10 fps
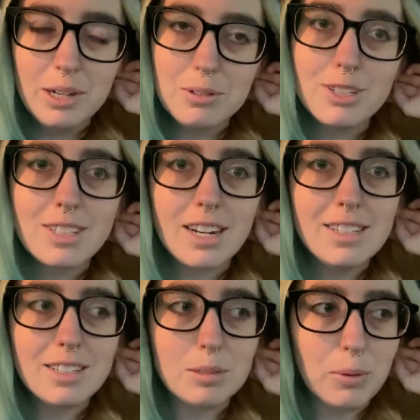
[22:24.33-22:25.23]
which is kind of
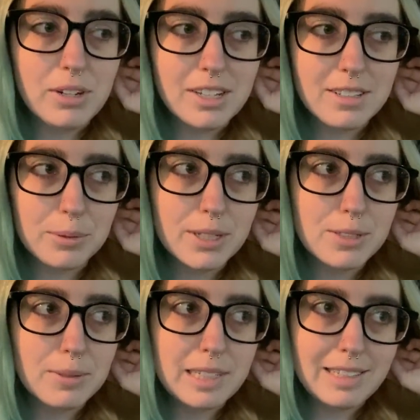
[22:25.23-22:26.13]
disappointing because I wanted to
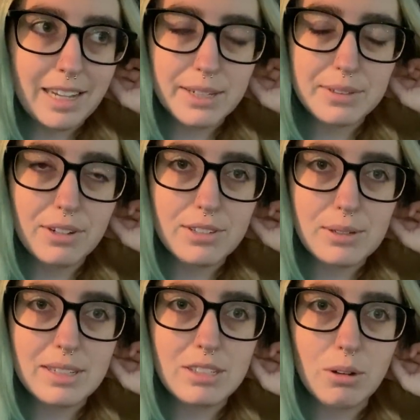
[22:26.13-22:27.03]
read it now and also
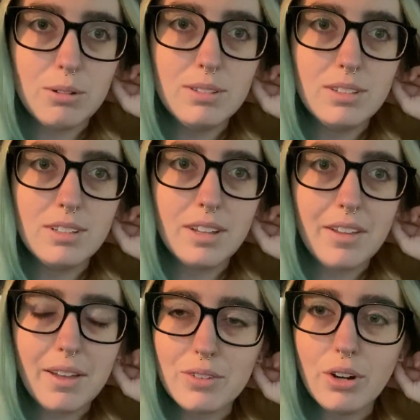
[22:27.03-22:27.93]
I don't
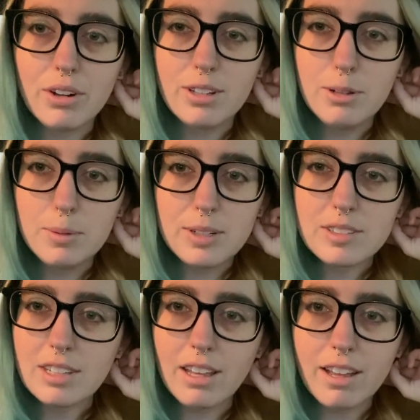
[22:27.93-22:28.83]
have an audiobook
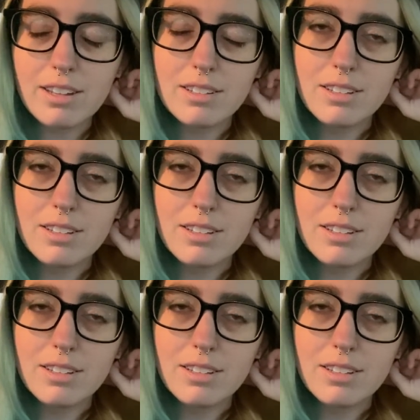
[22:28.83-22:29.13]
so I, I,